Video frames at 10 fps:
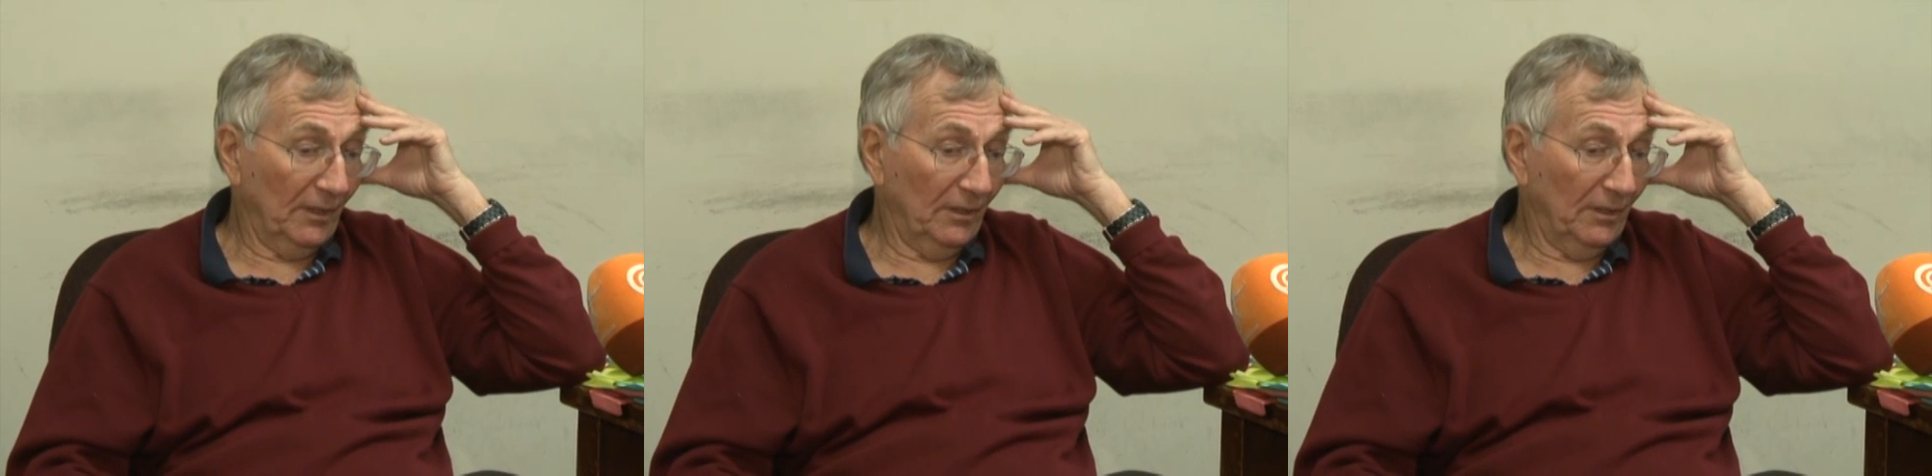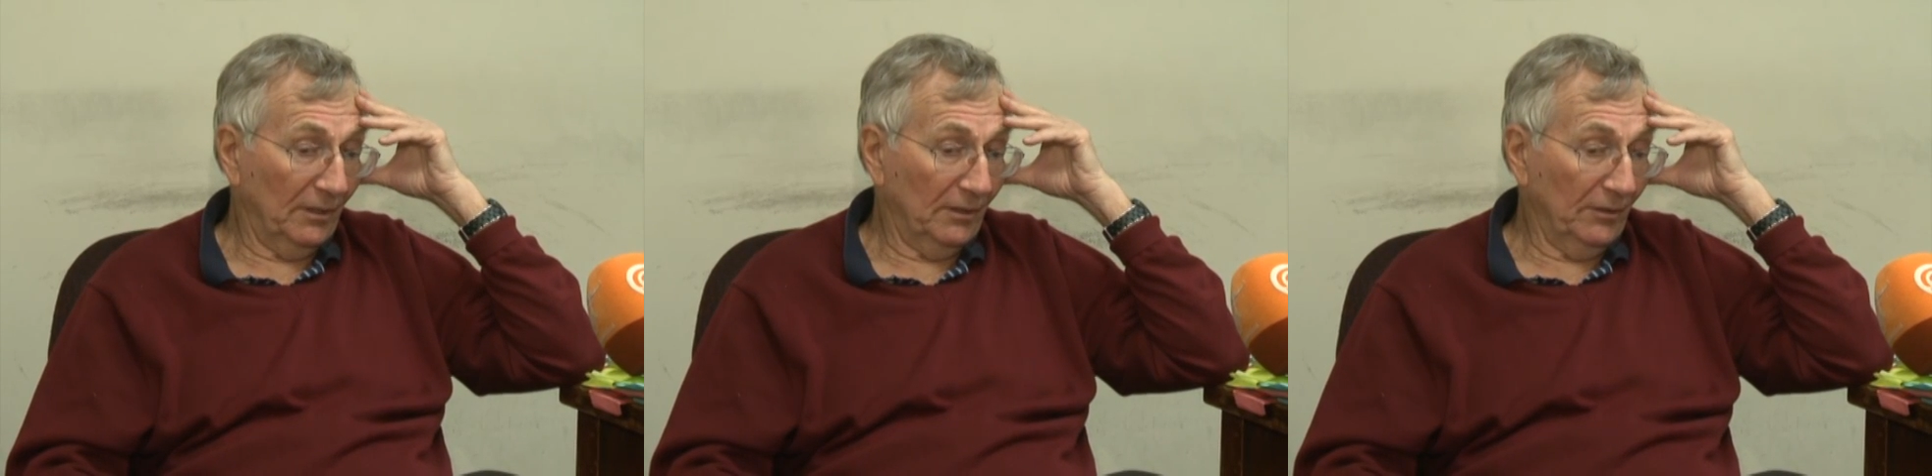
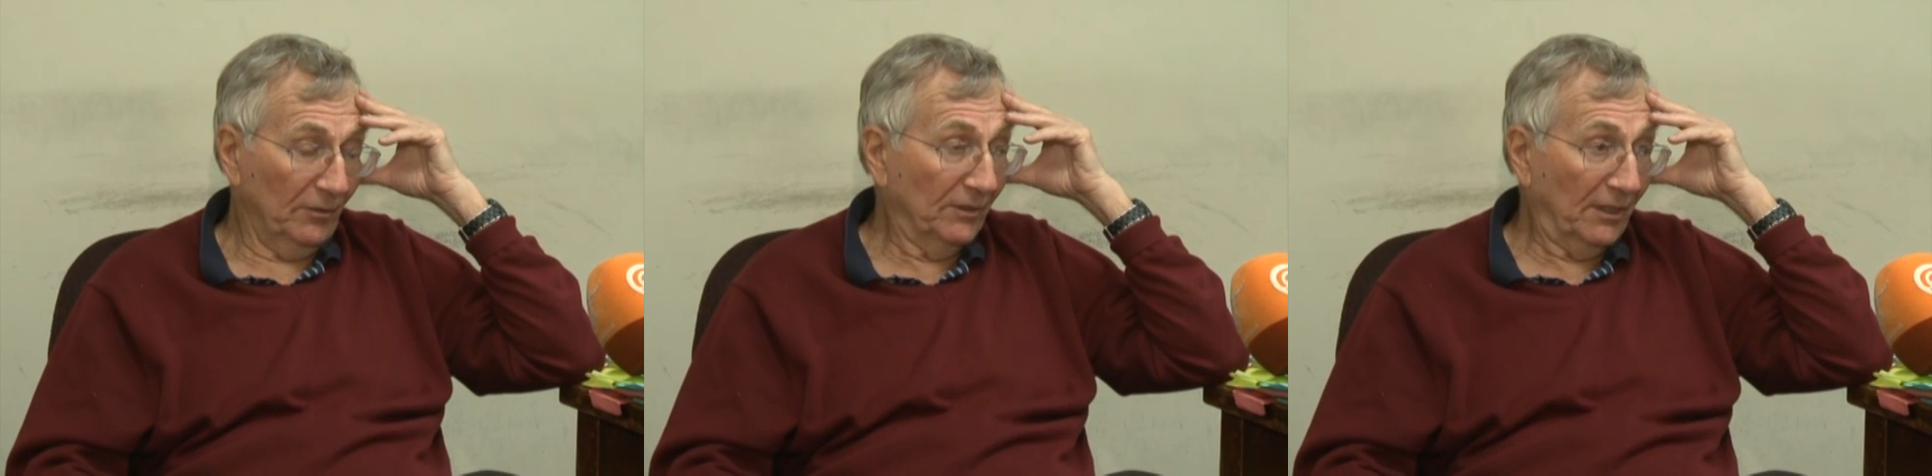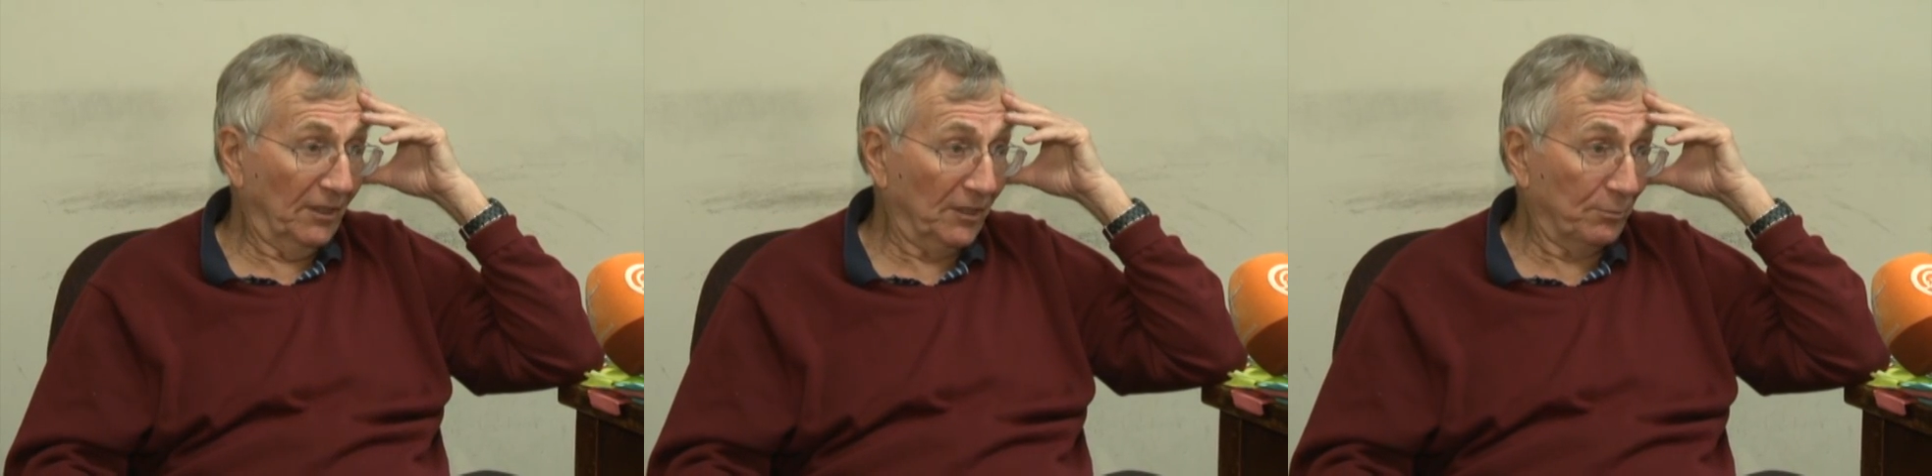
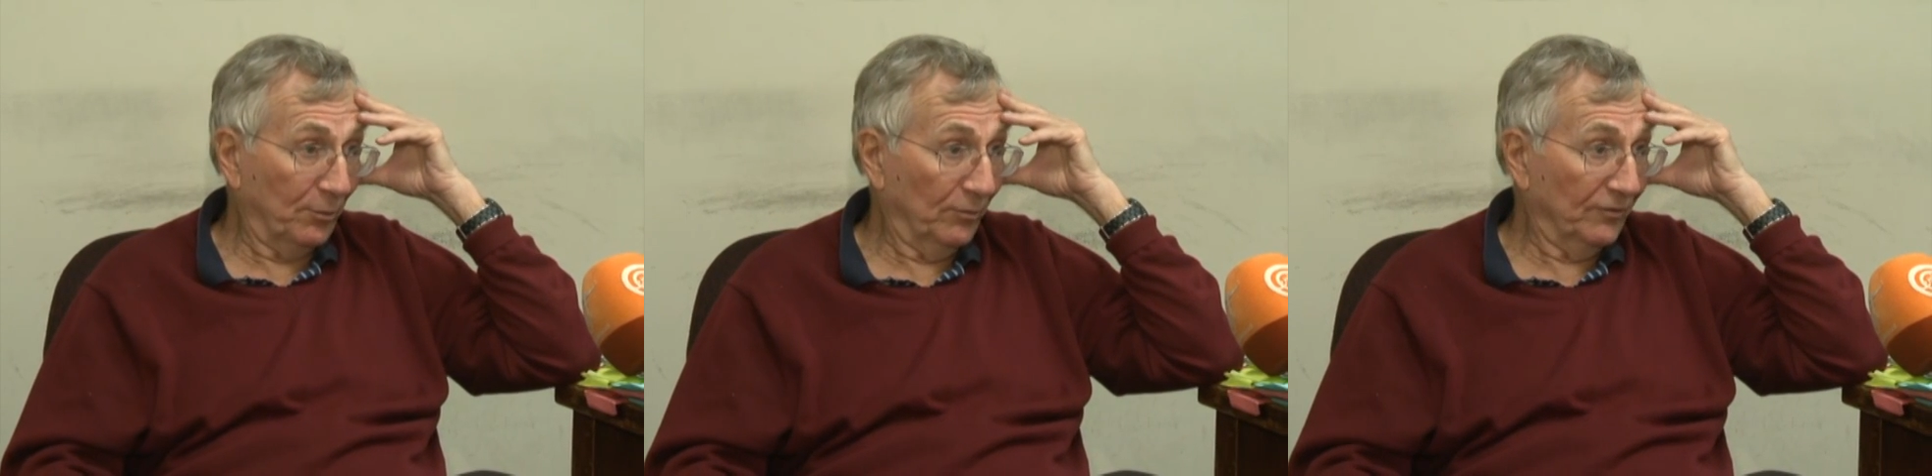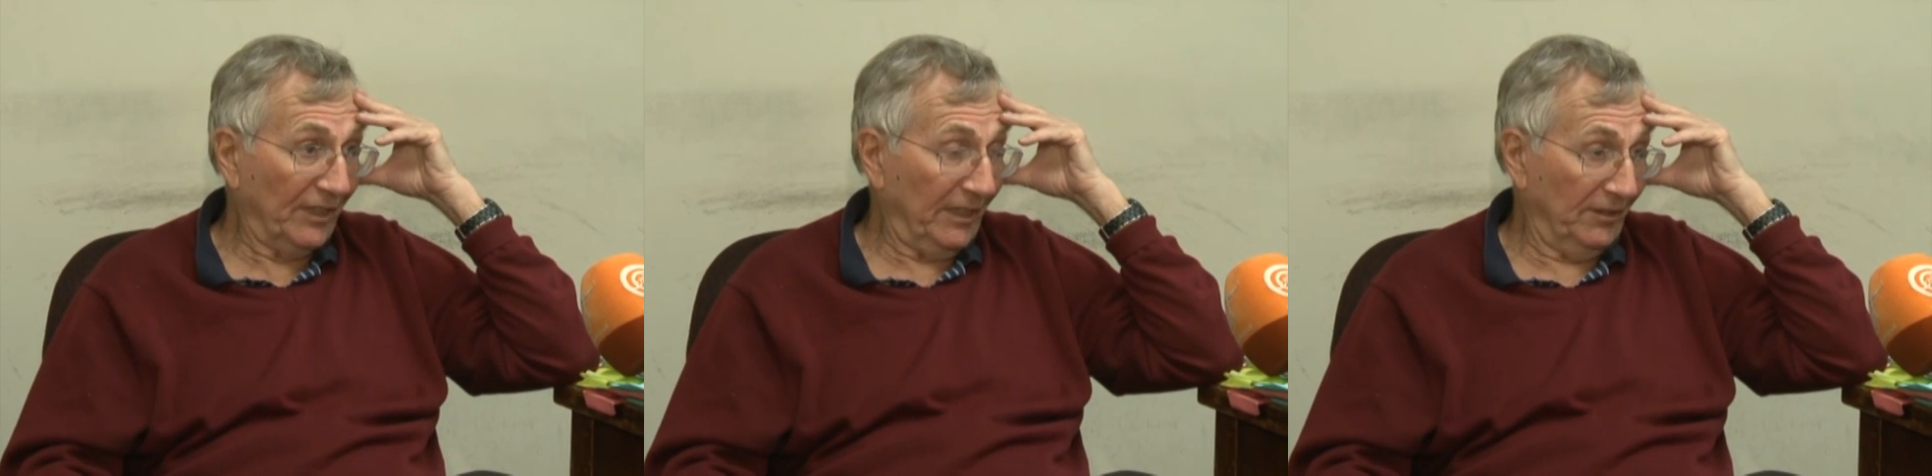of this
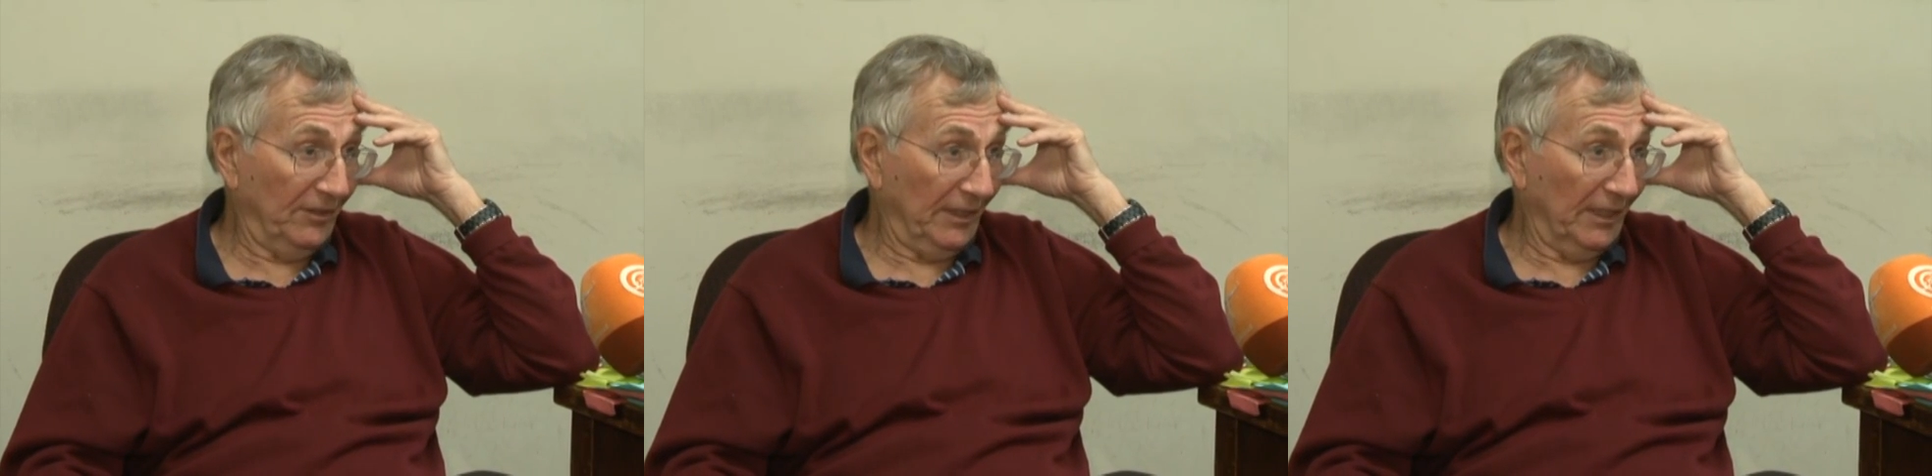proves anything.